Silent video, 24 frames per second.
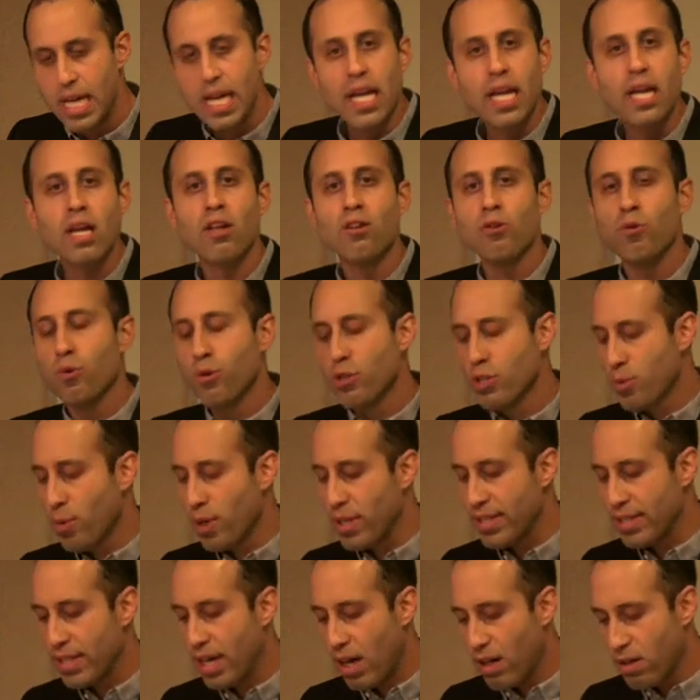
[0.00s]
In other words, while
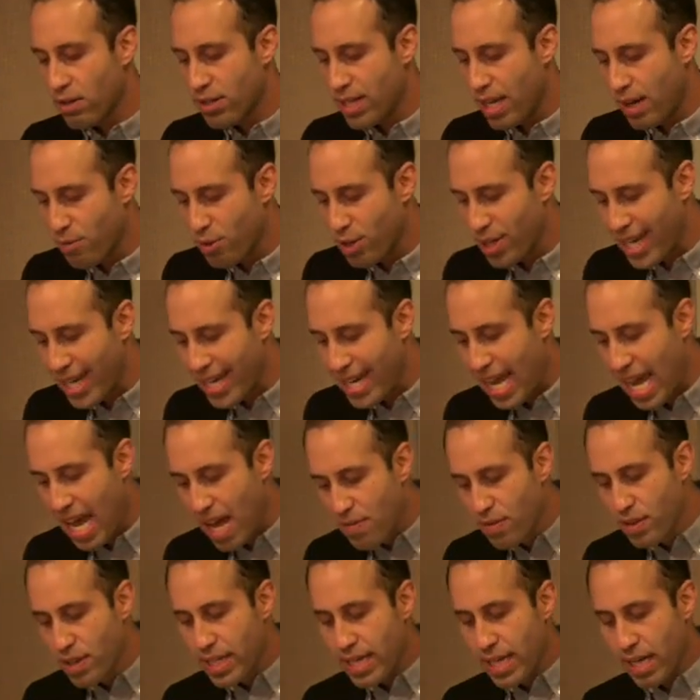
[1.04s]
scholars have relied
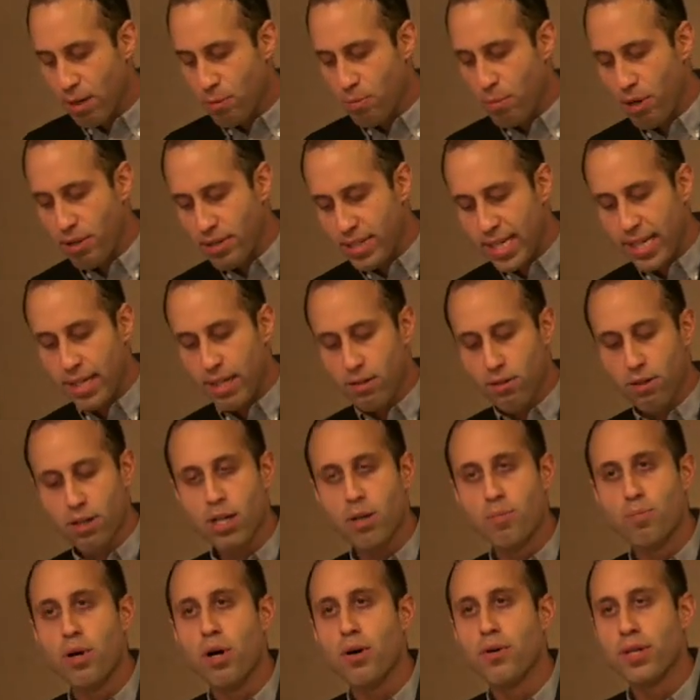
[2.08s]
heavily on particular
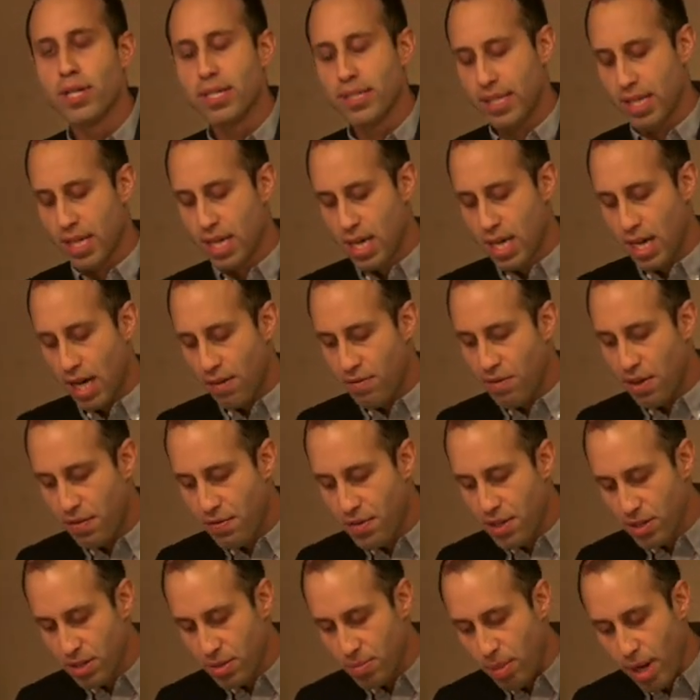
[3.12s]
components of
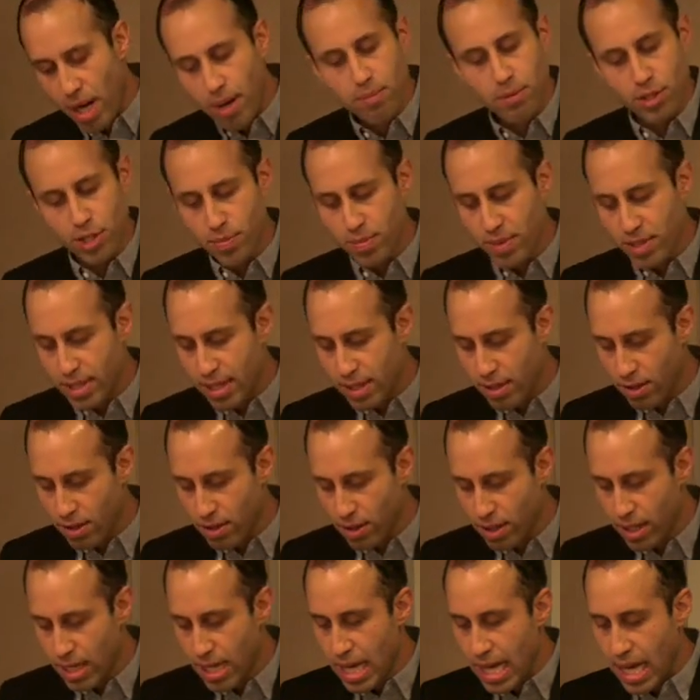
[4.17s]
Yafil's published
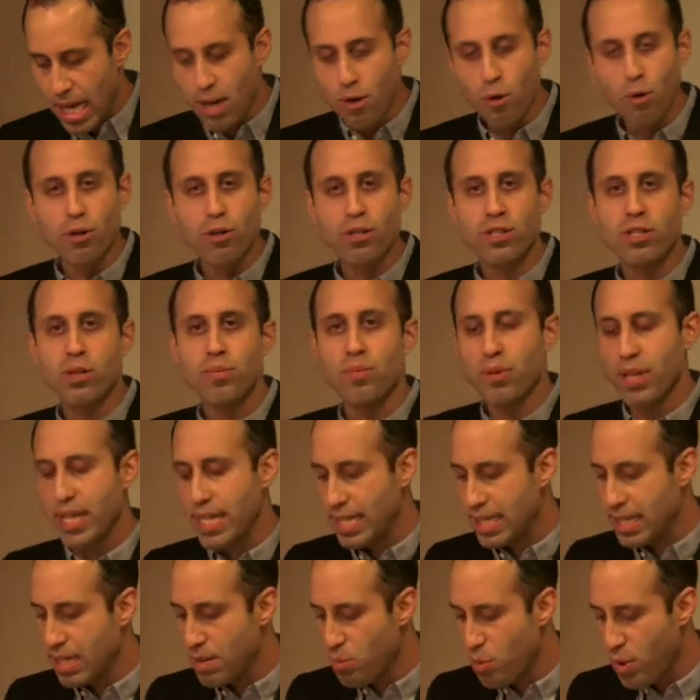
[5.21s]
material in order to
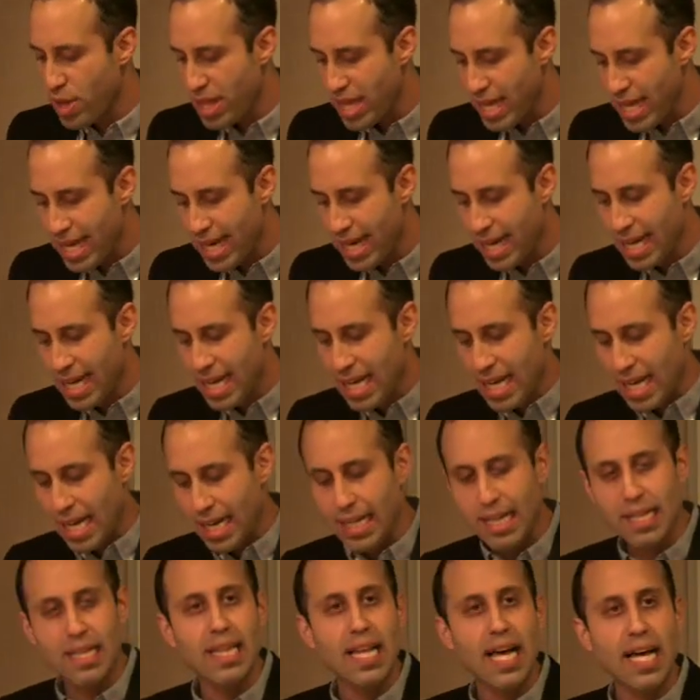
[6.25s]
place him within a
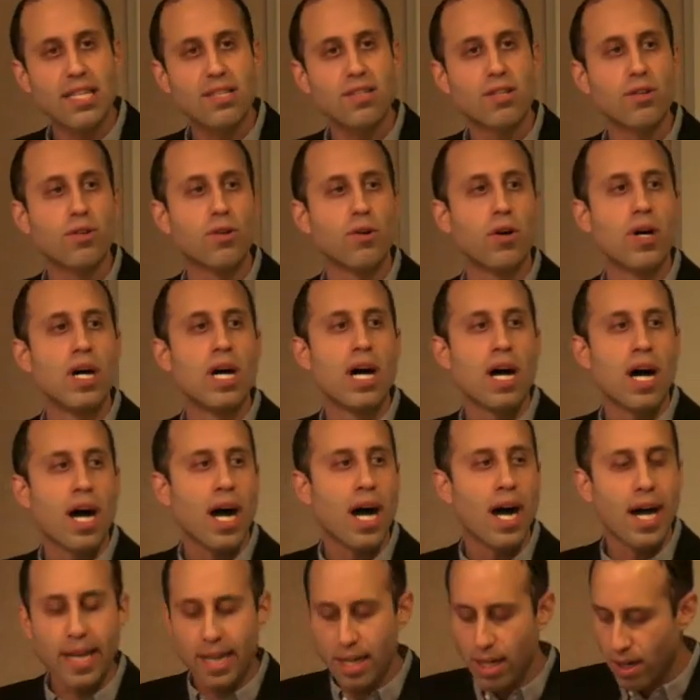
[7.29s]
classical
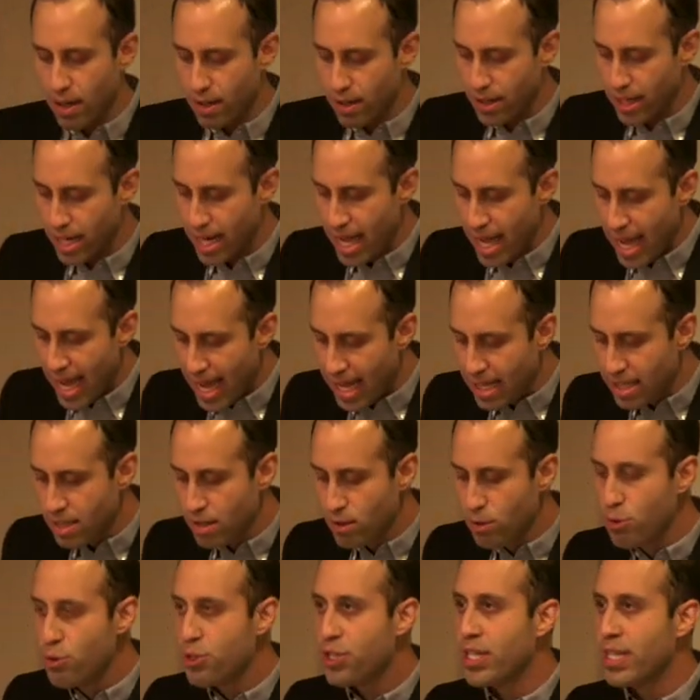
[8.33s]
high art
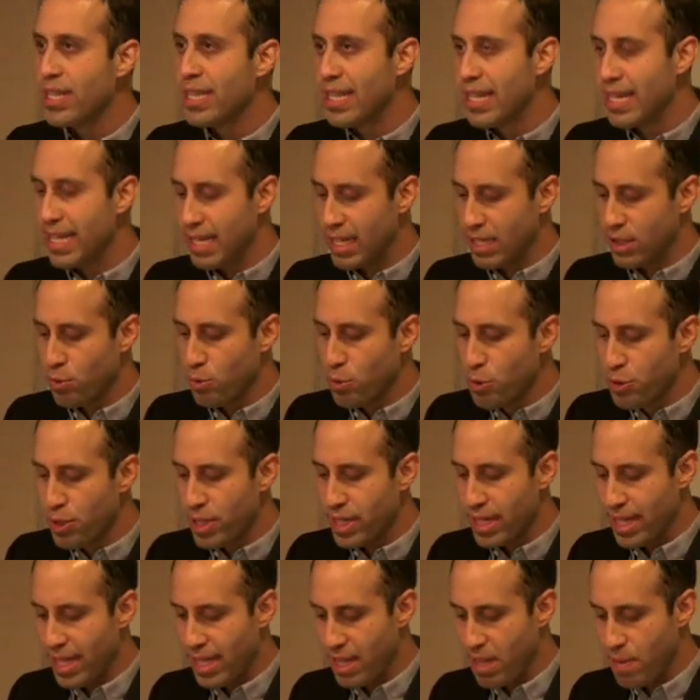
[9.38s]
Andalusian lineage
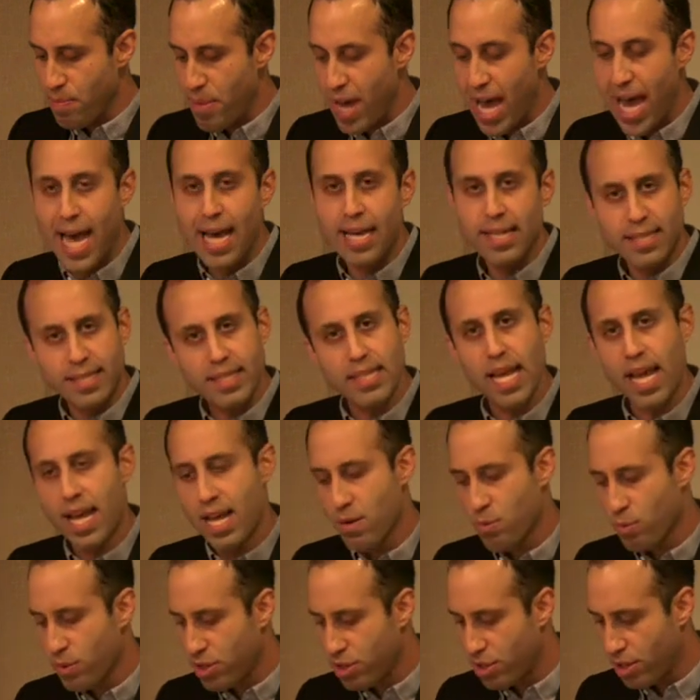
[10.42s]
rooted in the past
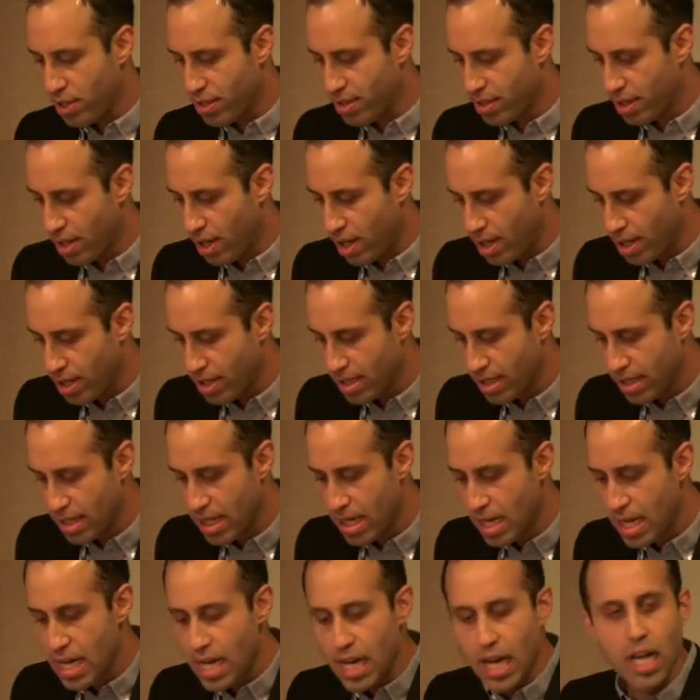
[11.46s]
and with just cause,
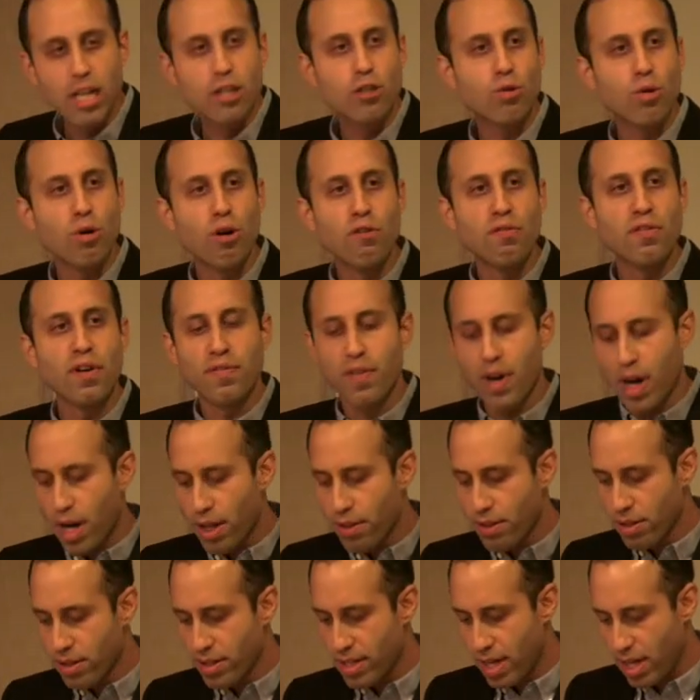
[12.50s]
a trove of
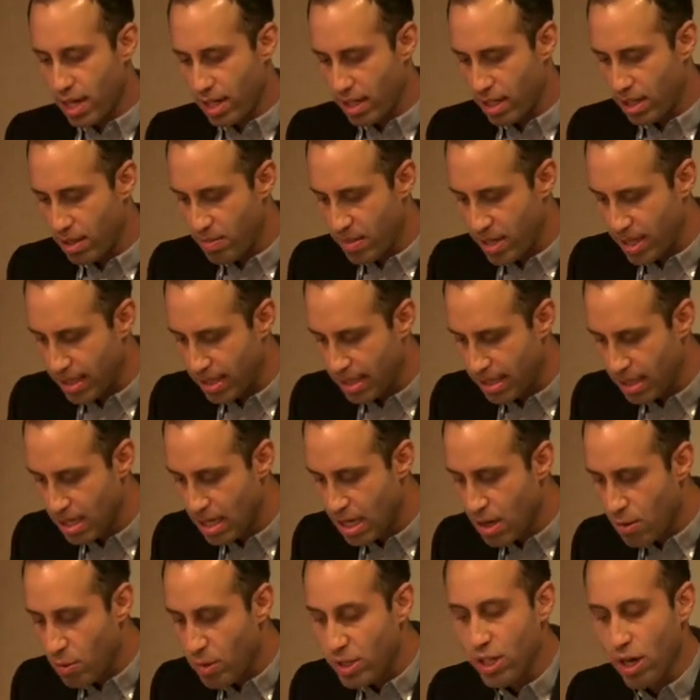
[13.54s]
other documents
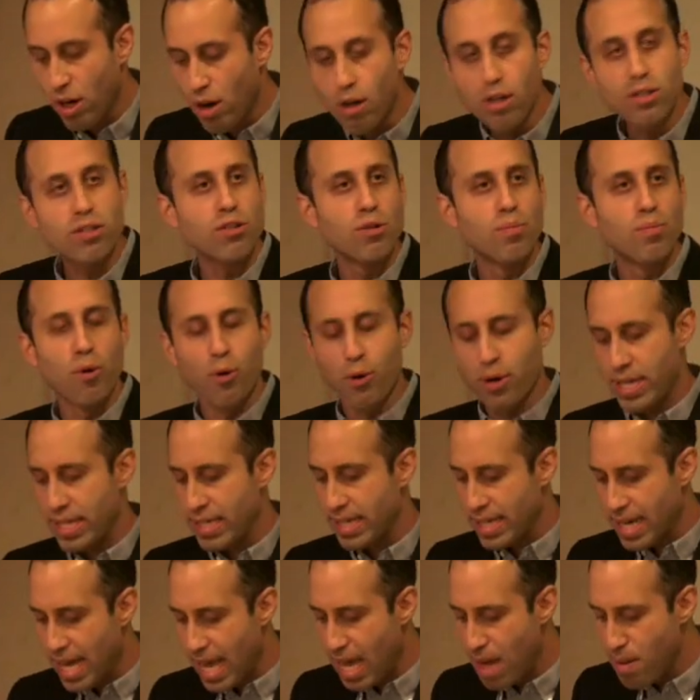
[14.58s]
which also bore
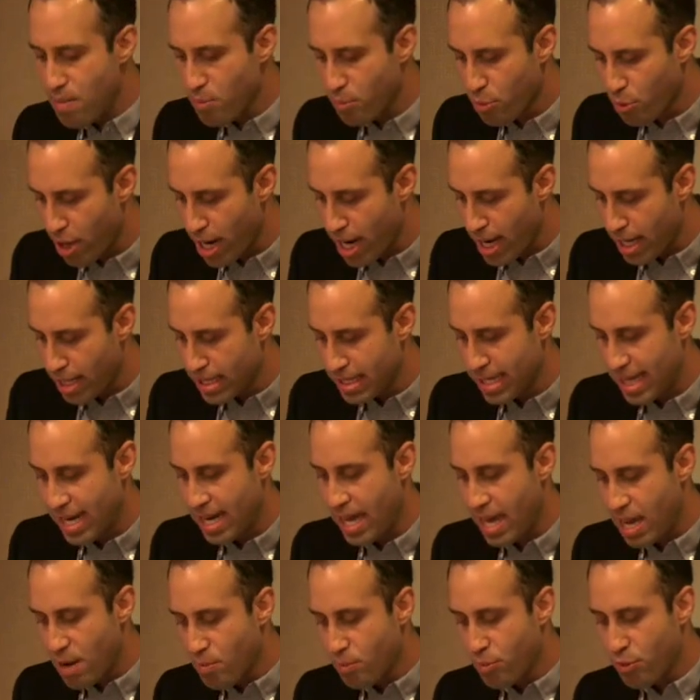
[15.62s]
his name, brand, and
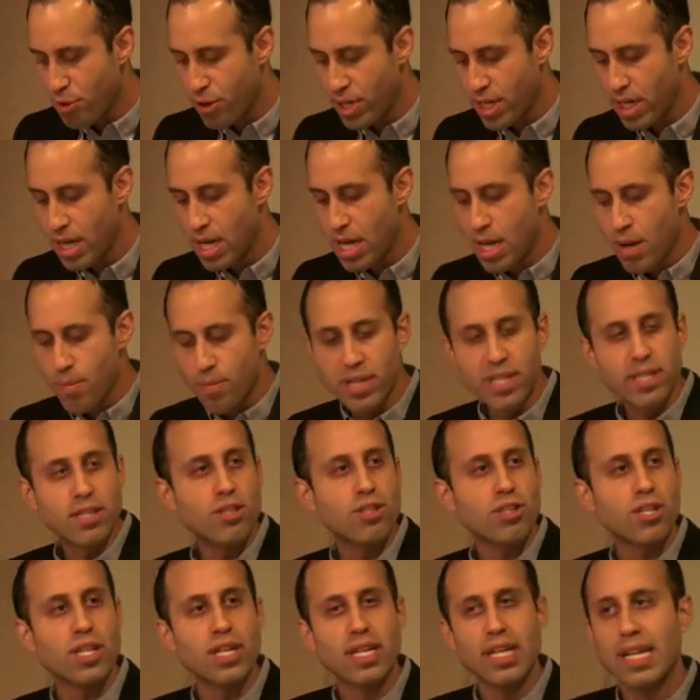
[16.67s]
imprint,
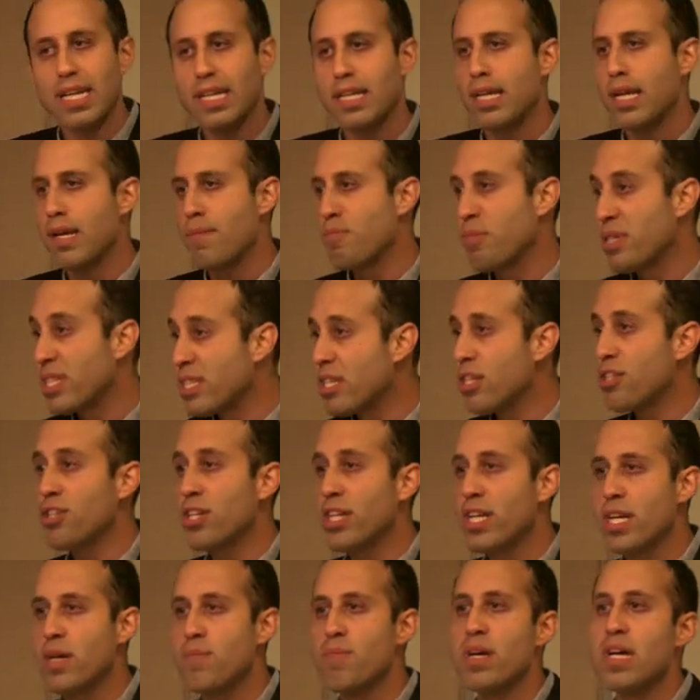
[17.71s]
positioned,
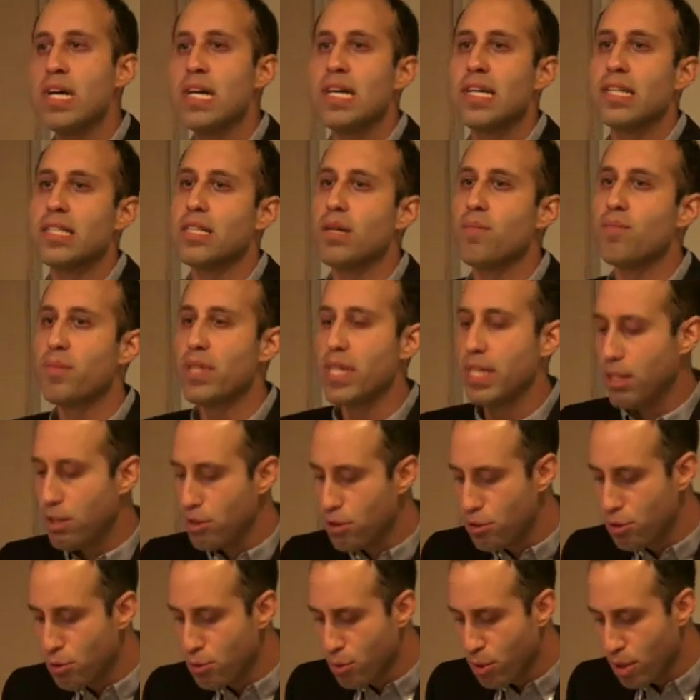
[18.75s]
him as something
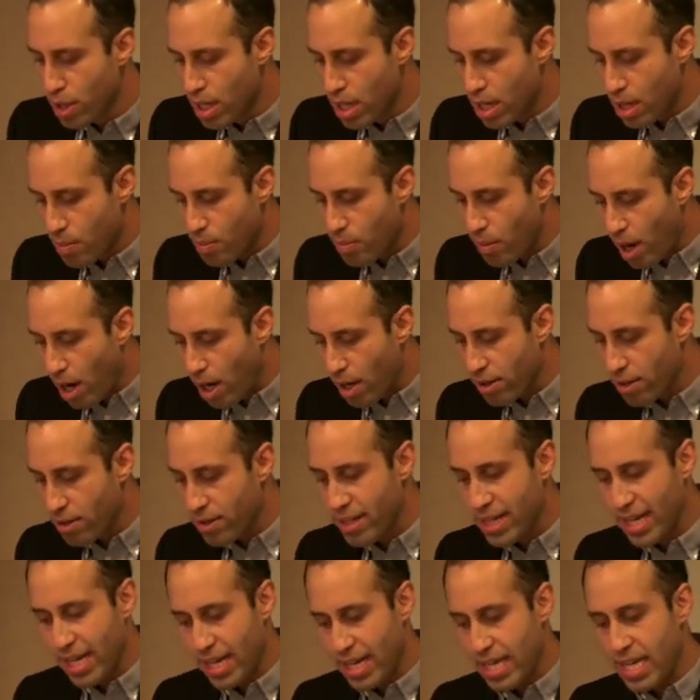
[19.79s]
new,
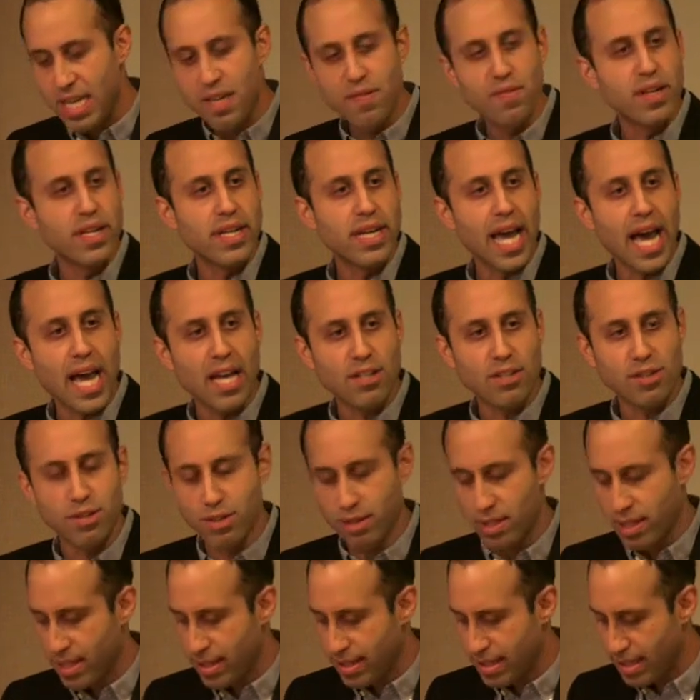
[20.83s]
modern, and even
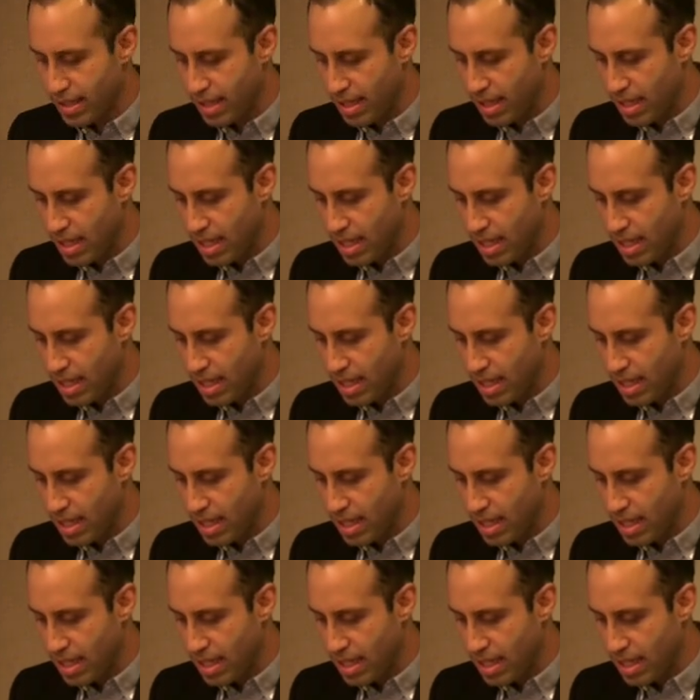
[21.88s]
nationalist.